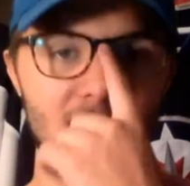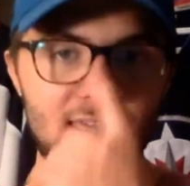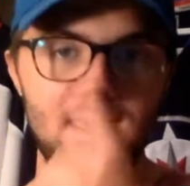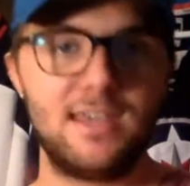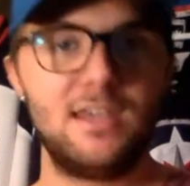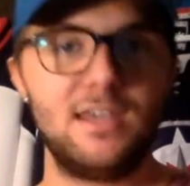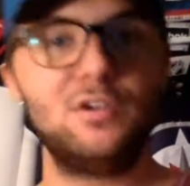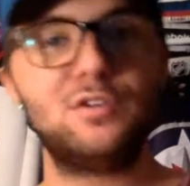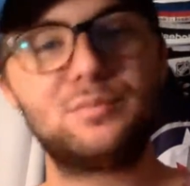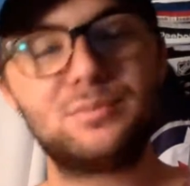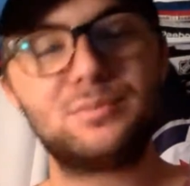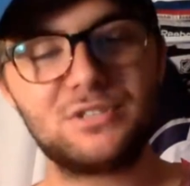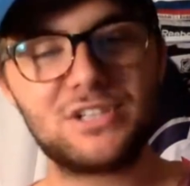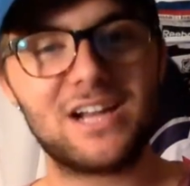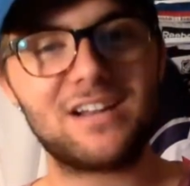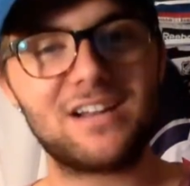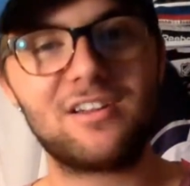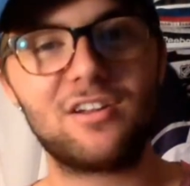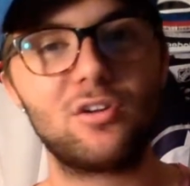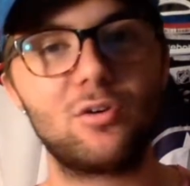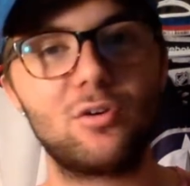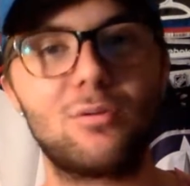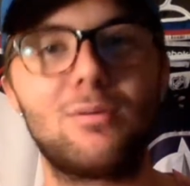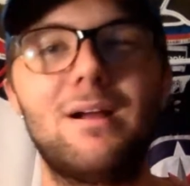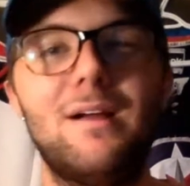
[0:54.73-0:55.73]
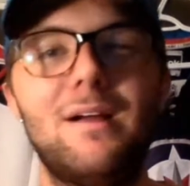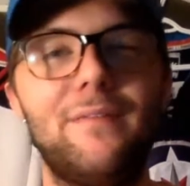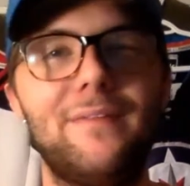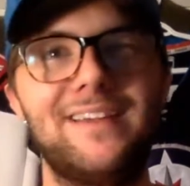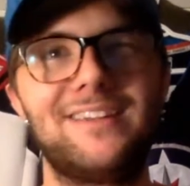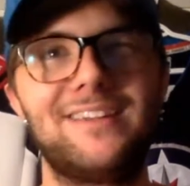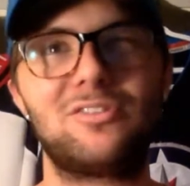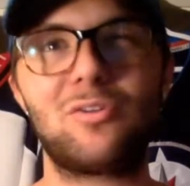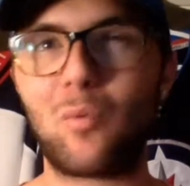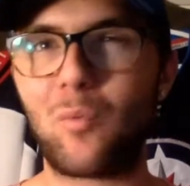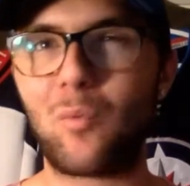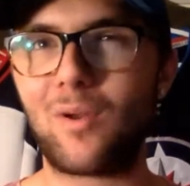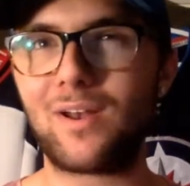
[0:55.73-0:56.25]
He was projected to go around
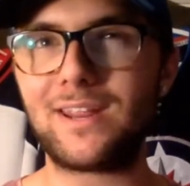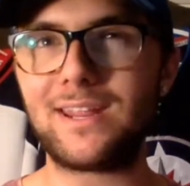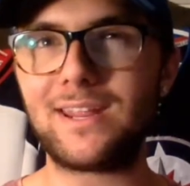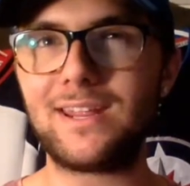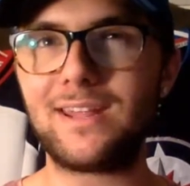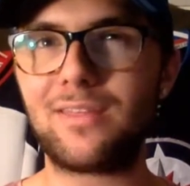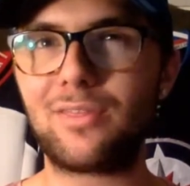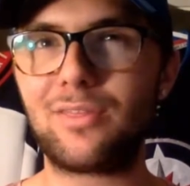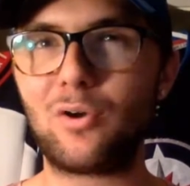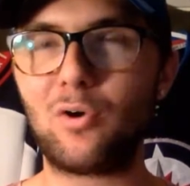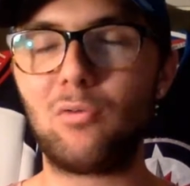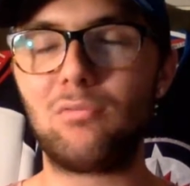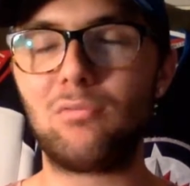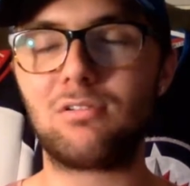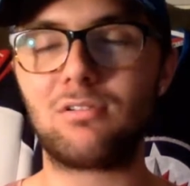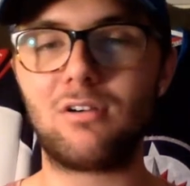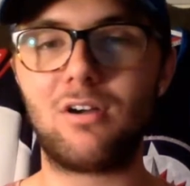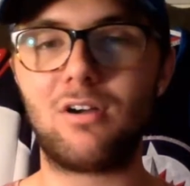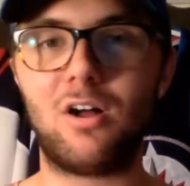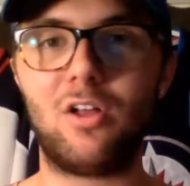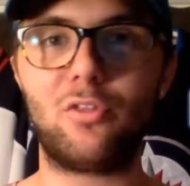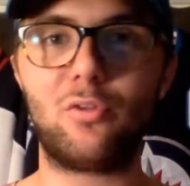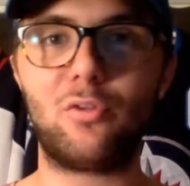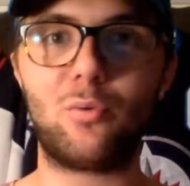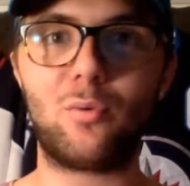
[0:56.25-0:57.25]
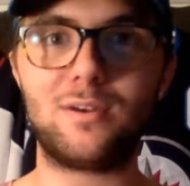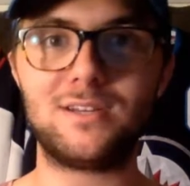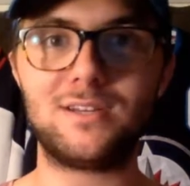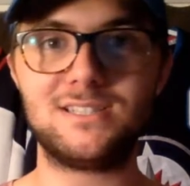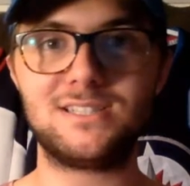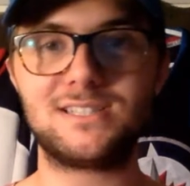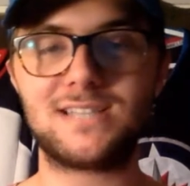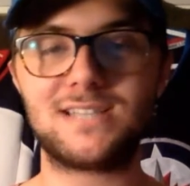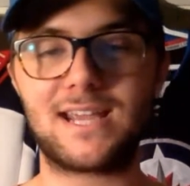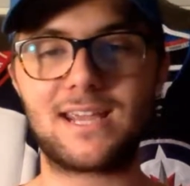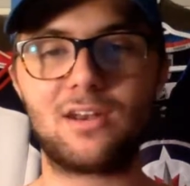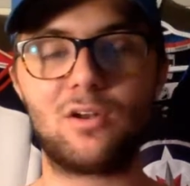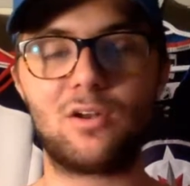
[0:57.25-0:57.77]
like 20th overall,
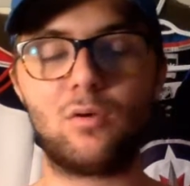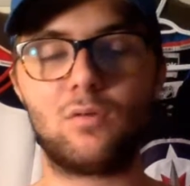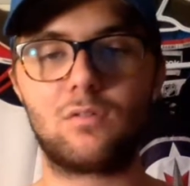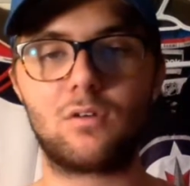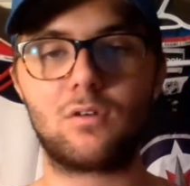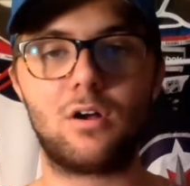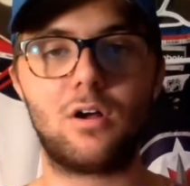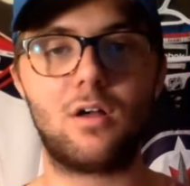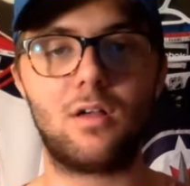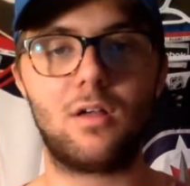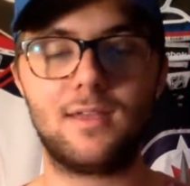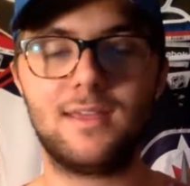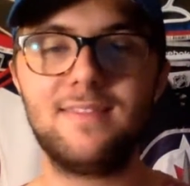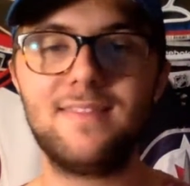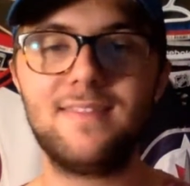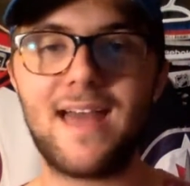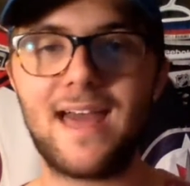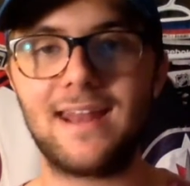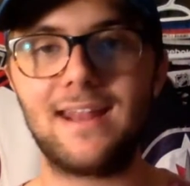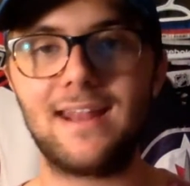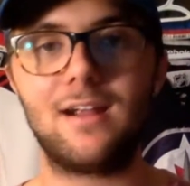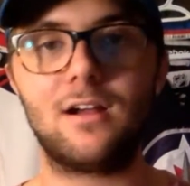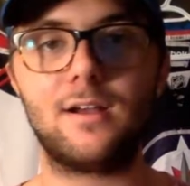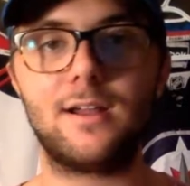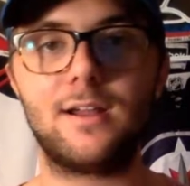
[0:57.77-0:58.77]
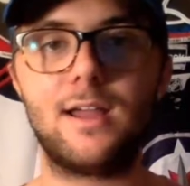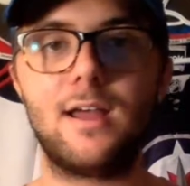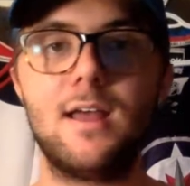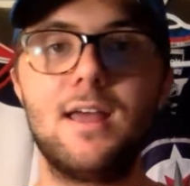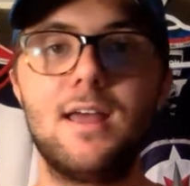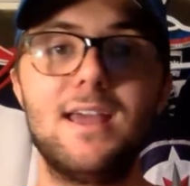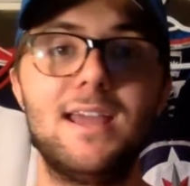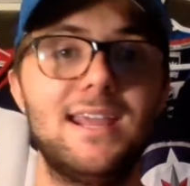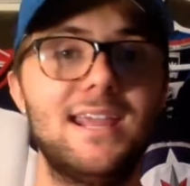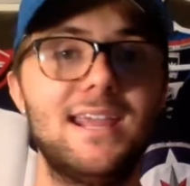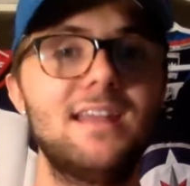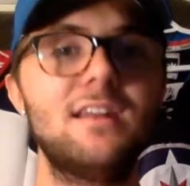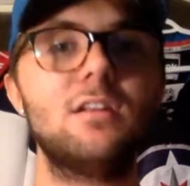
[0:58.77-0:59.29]
22nd overall, in that area.
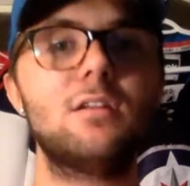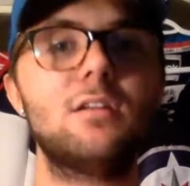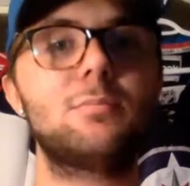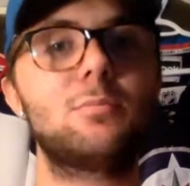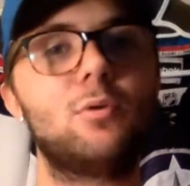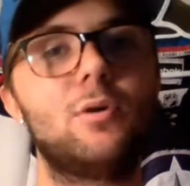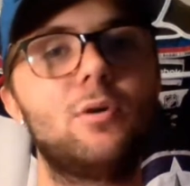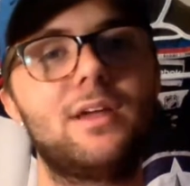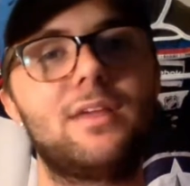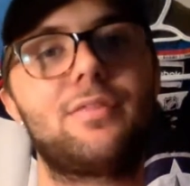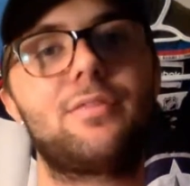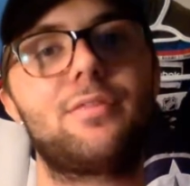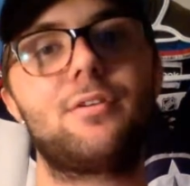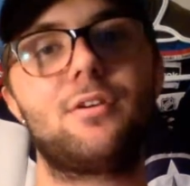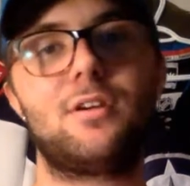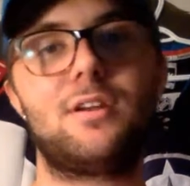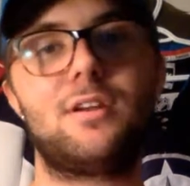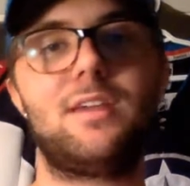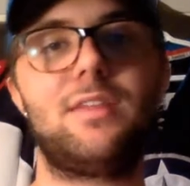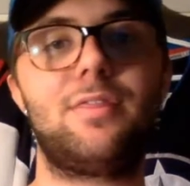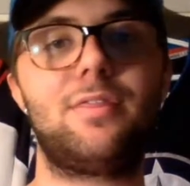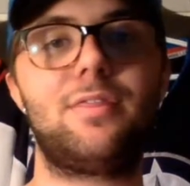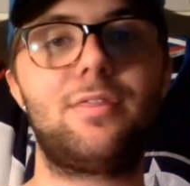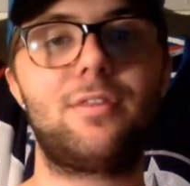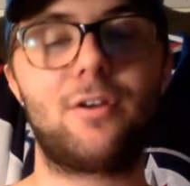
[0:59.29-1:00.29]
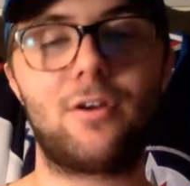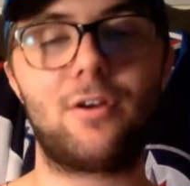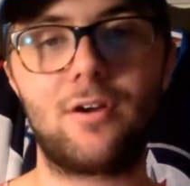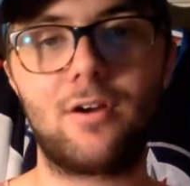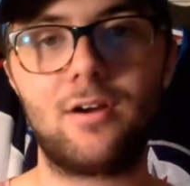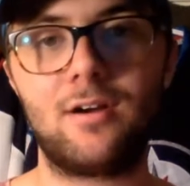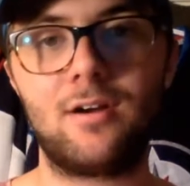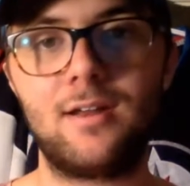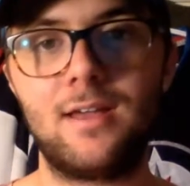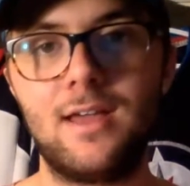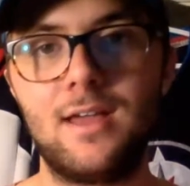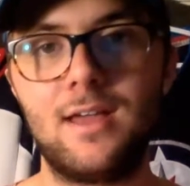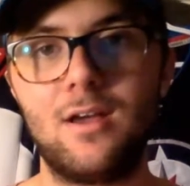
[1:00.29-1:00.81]
He ended up going
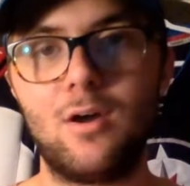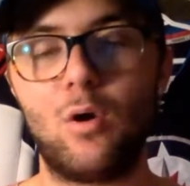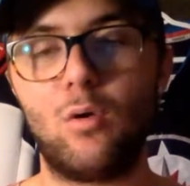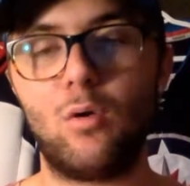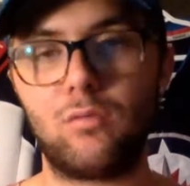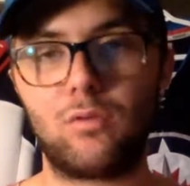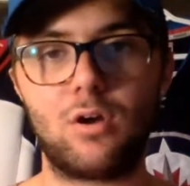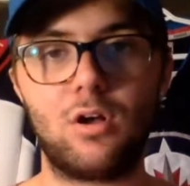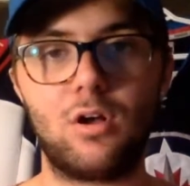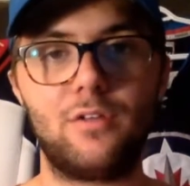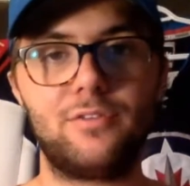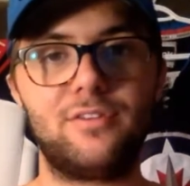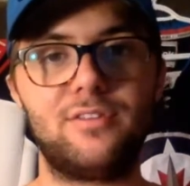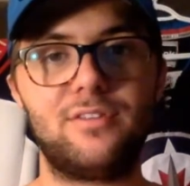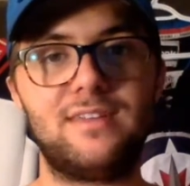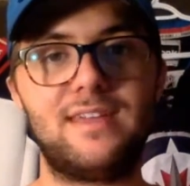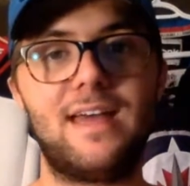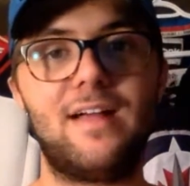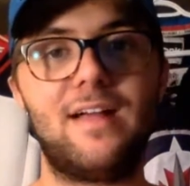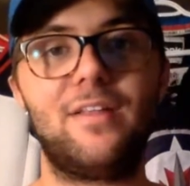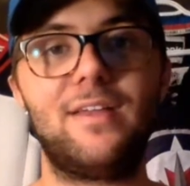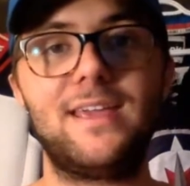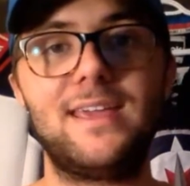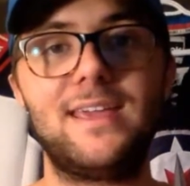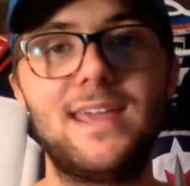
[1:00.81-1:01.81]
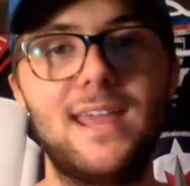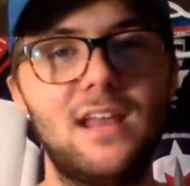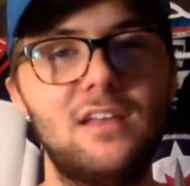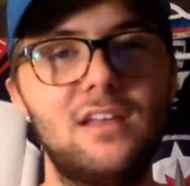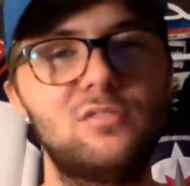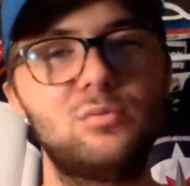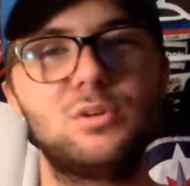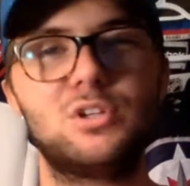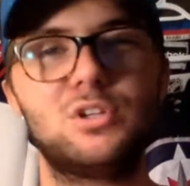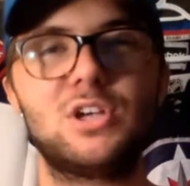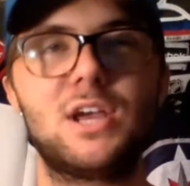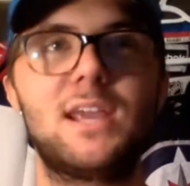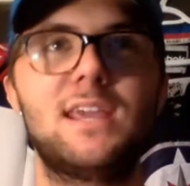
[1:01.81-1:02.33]
33rd overall to the LA Kings,
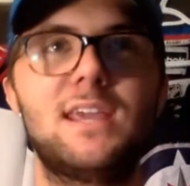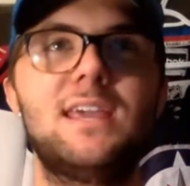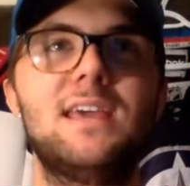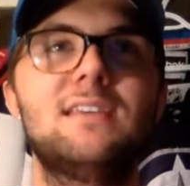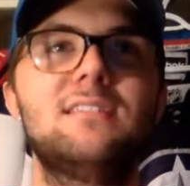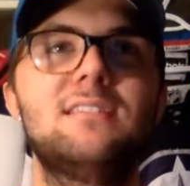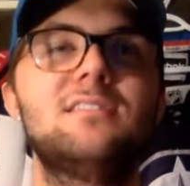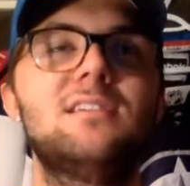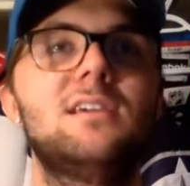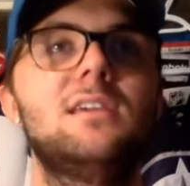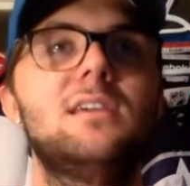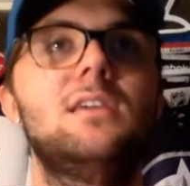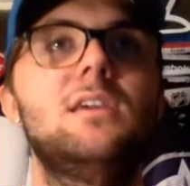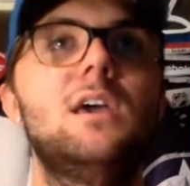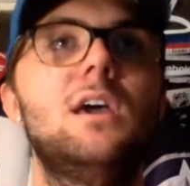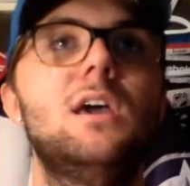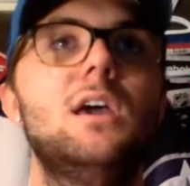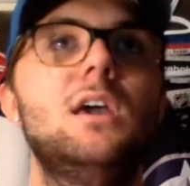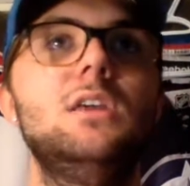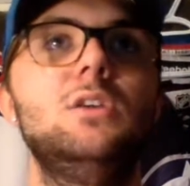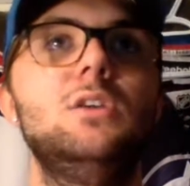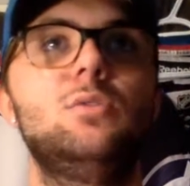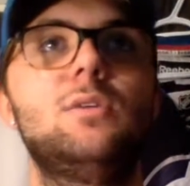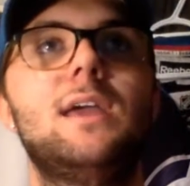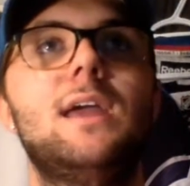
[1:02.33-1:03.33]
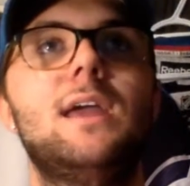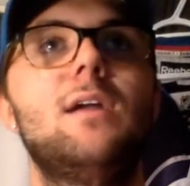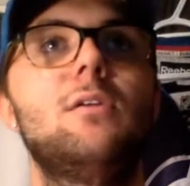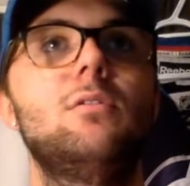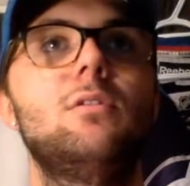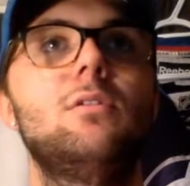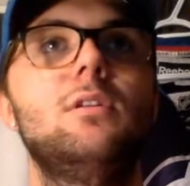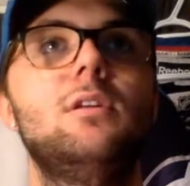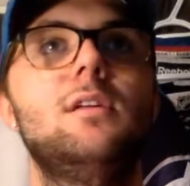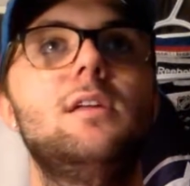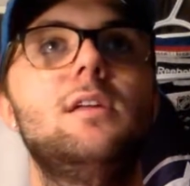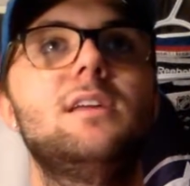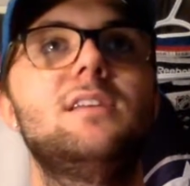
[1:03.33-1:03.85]
which I guess like you can't
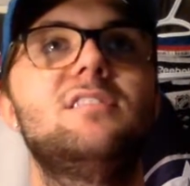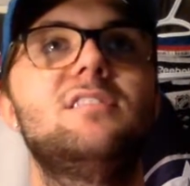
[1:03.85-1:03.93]
really like